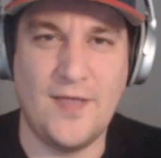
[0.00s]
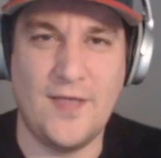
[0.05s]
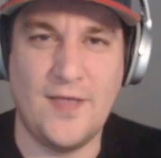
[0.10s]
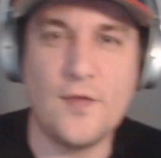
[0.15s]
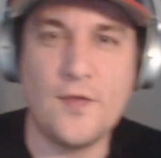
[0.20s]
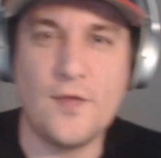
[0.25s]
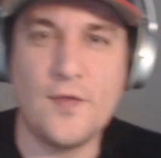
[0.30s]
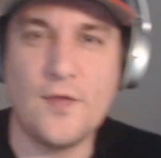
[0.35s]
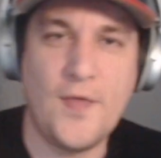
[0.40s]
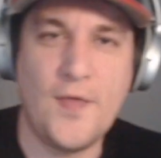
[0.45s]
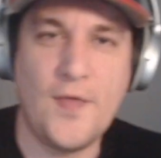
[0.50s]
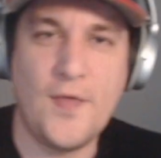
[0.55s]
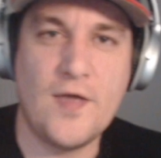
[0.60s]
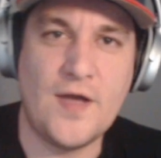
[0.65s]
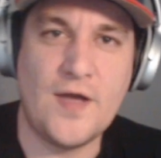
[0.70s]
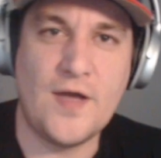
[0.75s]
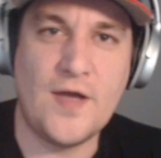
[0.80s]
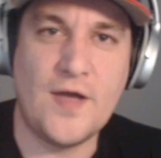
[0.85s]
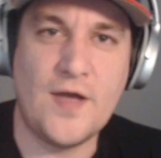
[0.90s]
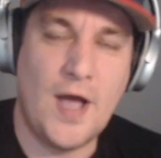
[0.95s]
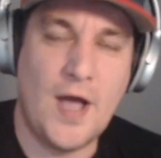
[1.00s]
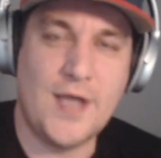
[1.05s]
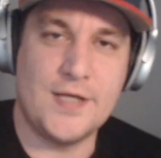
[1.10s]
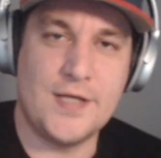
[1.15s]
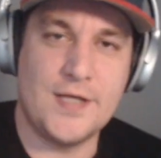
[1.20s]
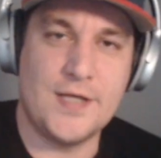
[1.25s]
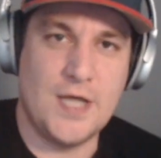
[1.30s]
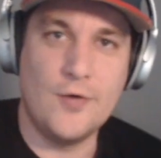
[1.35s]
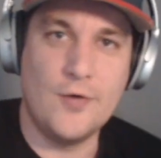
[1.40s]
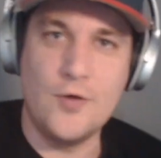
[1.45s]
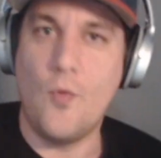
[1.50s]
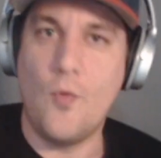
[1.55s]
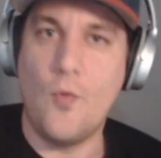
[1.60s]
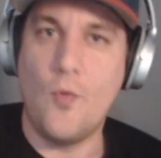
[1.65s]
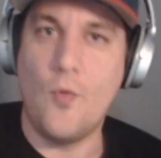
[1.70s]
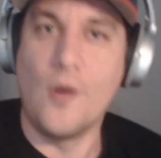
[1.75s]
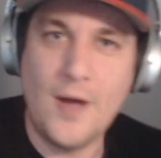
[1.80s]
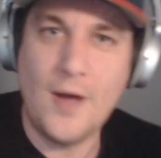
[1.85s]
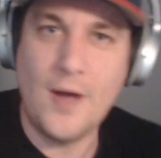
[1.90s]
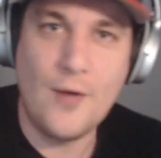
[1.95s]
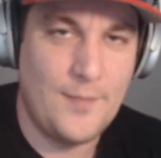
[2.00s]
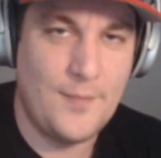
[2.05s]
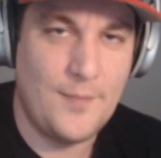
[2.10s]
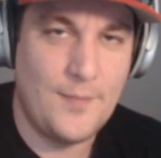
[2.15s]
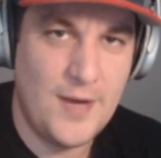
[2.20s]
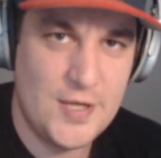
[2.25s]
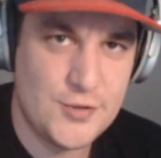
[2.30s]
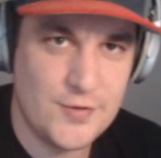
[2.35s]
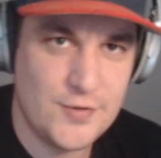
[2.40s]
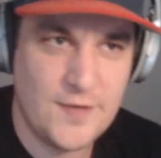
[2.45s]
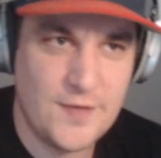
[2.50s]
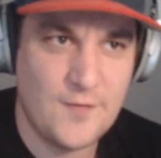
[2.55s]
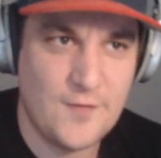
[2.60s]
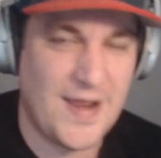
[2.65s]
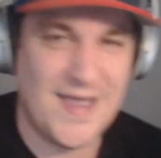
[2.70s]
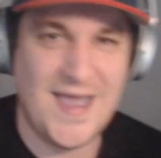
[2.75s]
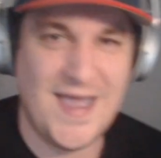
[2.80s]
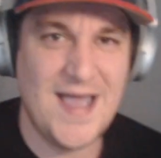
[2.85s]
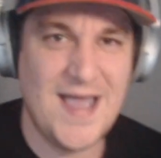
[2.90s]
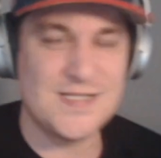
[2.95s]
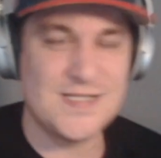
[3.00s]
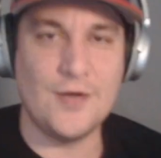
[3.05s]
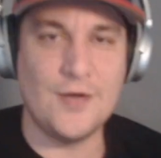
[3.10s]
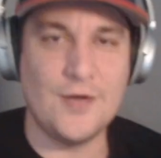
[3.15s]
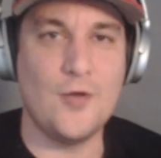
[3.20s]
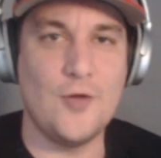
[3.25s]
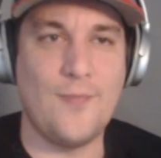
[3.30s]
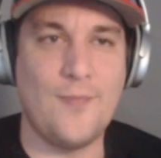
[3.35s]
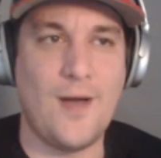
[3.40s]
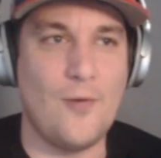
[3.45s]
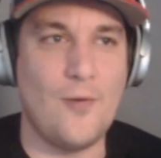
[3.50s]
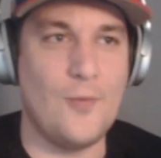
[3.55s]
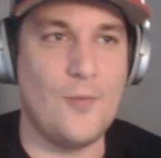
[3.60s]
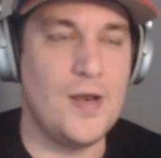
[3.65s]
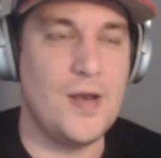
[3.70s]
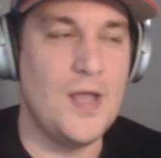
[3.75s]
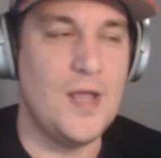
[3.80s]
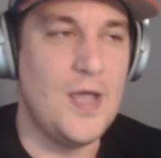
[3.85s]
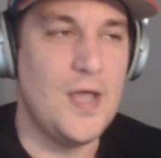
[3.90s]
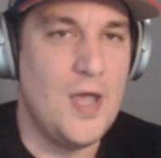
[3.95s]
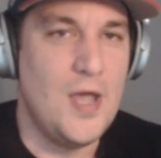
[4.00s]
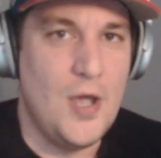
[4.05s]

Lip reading: Like, these are the things I know I could tell you more about with the Patriots, but I can't tell you about when